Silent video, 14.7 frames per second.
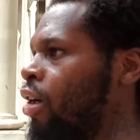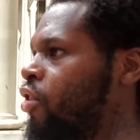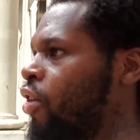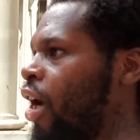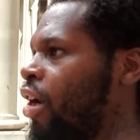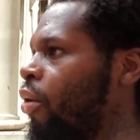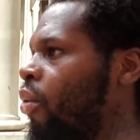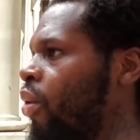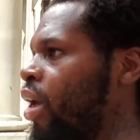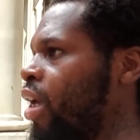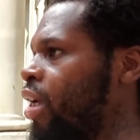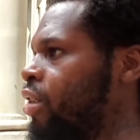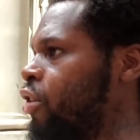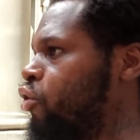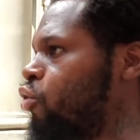try to
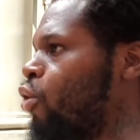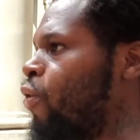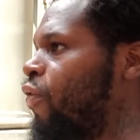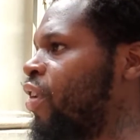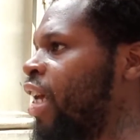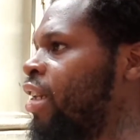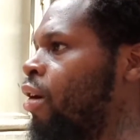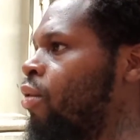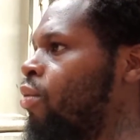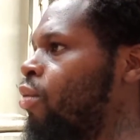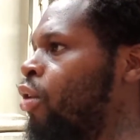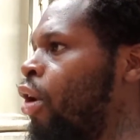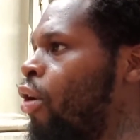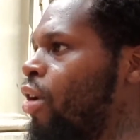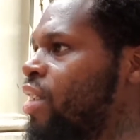wing the truth, and they
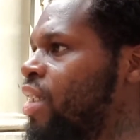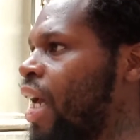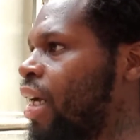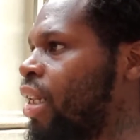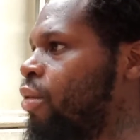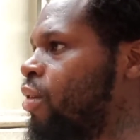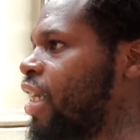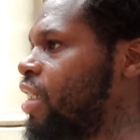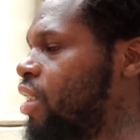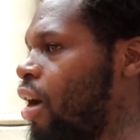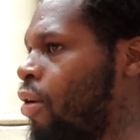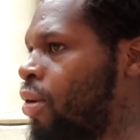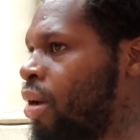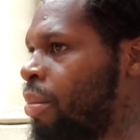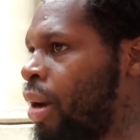don't know exactly what they're
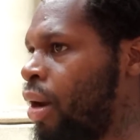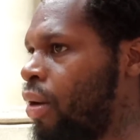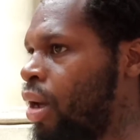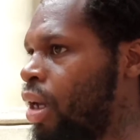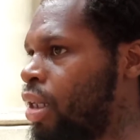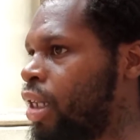talking about.